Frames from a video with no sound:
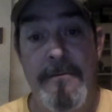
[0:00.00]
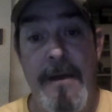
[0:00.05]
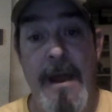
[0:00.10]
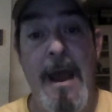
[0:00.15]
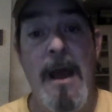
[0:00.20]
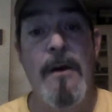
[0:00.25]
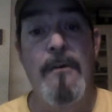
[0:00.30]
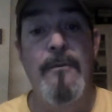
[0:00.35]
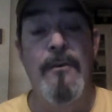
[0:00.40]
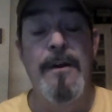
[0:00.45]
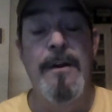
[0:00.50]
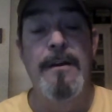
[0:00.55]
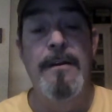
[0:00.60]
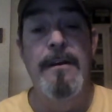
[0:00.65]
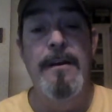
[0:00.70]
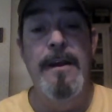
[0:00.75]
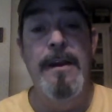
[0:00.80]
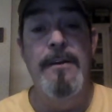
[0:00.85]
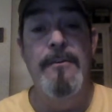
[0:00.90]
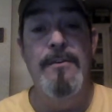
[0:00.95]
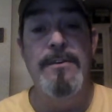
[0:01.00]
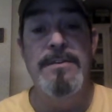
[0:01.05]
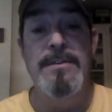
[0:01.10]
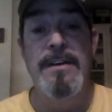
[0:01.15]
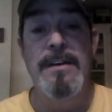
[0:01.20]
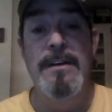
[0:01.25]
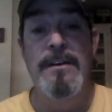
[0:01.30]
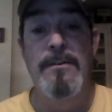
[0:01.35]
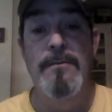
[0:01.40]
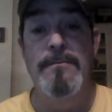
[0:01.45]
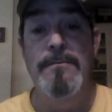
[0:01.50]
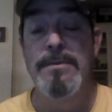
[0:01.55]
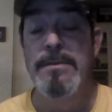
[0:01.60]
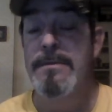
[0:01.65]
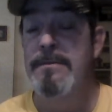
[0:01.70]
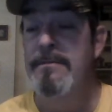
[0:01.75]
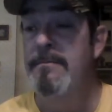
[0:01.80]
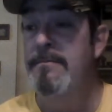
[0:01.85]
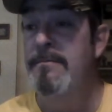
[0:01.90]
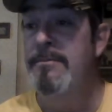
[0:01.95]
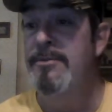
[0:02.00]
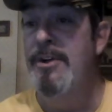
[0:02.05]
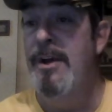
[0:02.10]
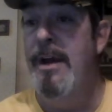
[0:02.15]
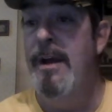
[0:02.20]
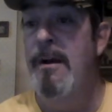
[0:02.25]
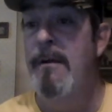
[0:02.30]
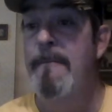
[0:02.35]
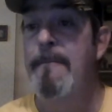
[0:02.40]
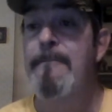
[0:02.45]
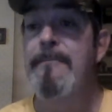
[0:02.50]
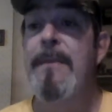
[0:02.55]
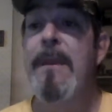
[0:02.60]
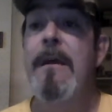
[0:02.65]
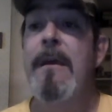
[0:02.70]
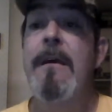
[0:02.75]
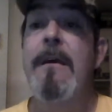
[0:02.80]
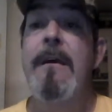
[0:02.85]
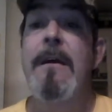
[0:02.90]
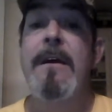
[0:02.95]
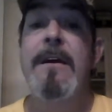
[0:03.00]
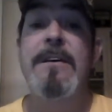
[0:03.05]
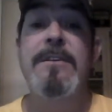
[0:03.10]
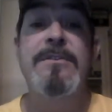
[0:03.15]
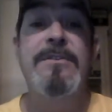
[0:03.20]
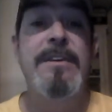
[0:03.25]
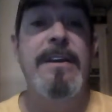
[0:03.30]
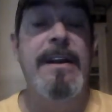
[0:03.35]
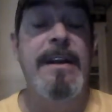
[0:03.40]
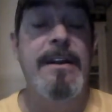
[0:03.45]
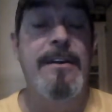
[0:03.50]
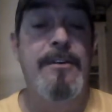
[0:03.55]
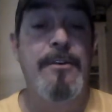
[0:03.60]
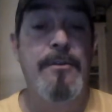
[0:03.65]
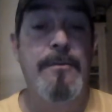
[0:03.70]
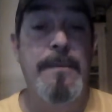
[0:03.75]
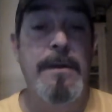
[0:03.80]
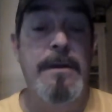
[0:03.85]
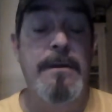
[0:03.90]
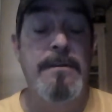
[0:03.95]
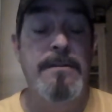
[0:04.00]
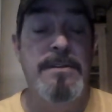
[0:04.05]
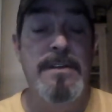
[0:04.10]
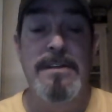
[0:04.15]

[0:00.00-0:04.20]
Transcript: Alfred Henry Sims channel sent it to me.